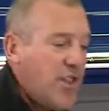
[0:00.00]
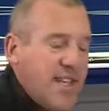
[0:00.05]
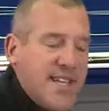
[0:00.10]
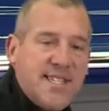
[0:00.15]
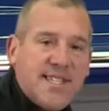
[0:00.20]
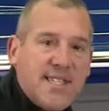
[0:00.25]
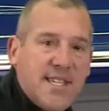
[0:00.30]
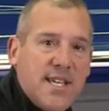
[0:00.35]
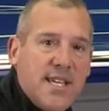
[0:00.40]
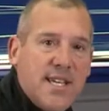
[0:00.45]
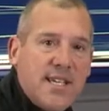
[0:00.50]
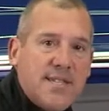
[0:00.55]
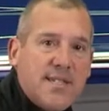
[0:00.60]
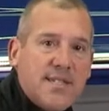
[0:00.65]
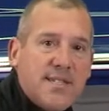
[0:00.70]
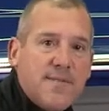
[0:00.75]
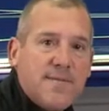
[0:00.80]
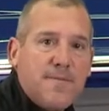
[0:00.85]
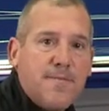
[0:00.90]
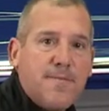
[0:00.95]
these
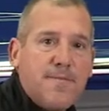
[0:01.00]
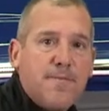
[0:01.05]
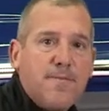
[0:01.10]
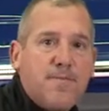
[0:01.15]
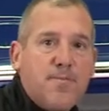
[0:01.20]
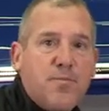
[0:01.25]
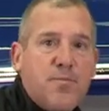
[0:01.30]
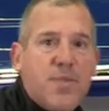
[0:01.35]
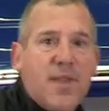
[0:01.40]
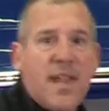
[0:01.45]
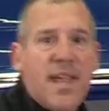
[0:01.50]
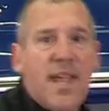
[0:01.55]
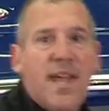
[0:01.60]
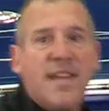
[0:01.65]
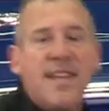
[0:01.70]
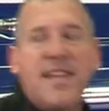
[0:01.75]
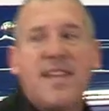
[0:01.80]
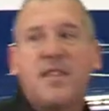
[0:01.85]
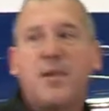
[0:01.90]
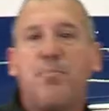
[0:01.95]
things,
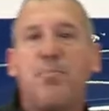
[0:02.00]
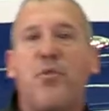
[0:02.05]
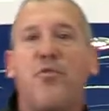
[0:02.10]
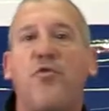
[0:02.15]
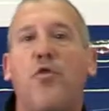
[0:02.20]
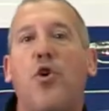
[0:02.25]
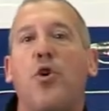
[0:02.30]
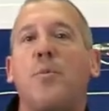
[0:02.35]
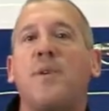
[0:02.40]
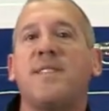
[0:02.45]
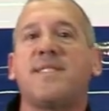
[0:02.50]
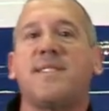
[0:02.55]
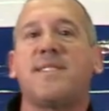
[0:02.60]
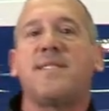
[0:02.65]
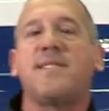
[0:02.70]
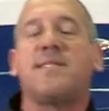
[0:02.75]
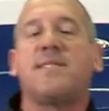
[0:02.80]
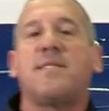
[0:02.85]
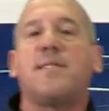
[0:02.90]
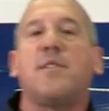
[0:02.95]
and yet the
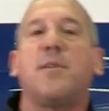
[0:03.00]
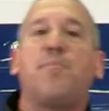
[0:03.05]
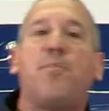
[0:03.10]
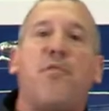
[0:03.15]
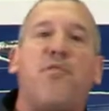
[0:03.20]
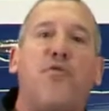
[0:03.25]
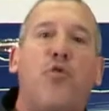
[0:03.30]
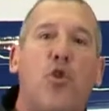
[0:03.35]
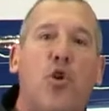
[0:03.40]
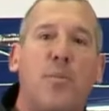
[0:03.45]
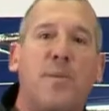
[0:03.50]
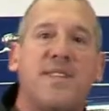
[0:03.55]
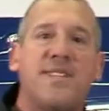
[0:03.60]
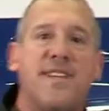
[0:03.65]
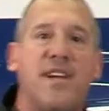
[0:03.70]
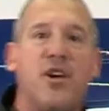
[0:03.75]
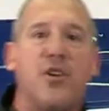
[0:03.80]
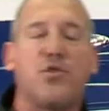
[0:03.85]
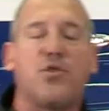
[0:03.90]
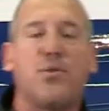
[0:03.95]
performances, the performance
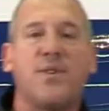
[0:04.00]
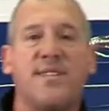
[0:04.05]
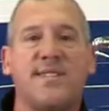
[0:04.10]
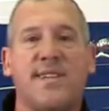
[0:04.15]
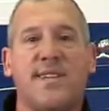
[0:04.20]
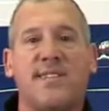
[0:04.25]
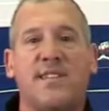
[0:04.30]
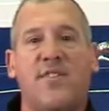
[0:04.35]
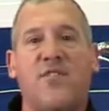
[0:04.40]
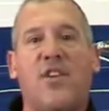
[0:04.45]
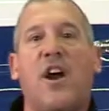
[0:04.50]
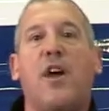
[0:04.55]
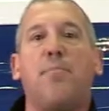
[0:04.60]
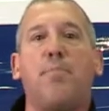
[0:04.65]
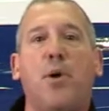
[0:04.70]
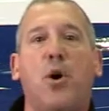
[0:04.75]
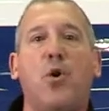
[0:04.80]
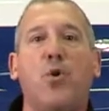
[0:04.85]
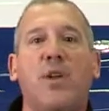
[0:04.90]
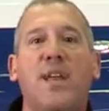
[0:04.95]
characteristics of our
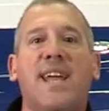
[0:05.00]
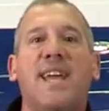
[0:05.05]
boat